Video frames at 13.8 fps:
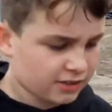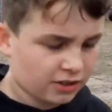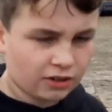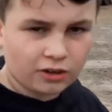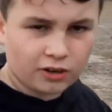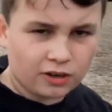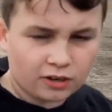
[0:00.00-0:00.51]

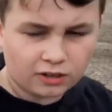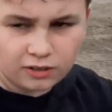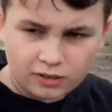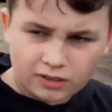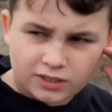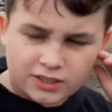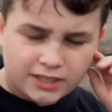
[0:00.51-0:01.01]
our
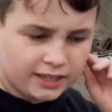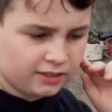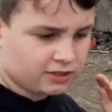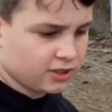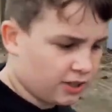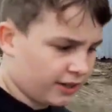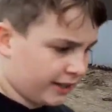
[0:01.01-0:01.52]
steel
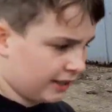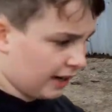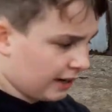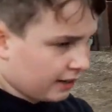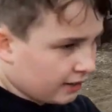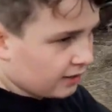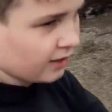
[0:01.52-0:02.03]
slurry tank.
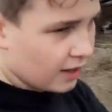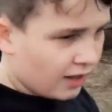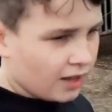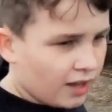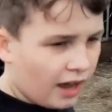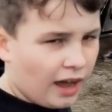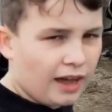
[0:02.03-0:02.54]

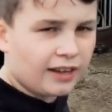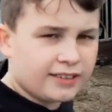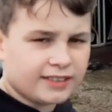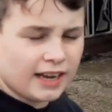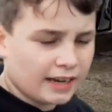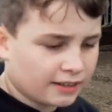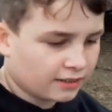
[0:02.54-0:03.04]
And
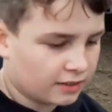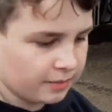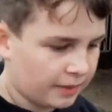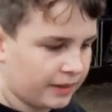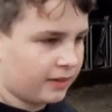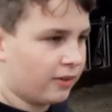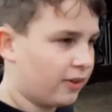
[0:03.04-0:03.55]
I'm going to be
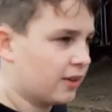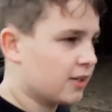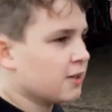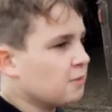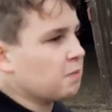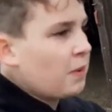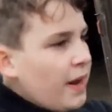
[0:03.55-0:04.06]
now
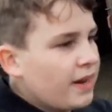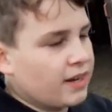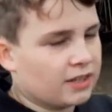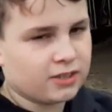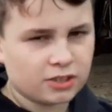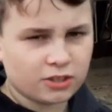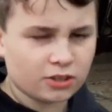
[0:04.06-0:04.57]
explaining
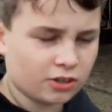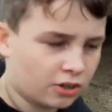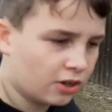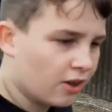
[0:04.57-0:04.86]
to you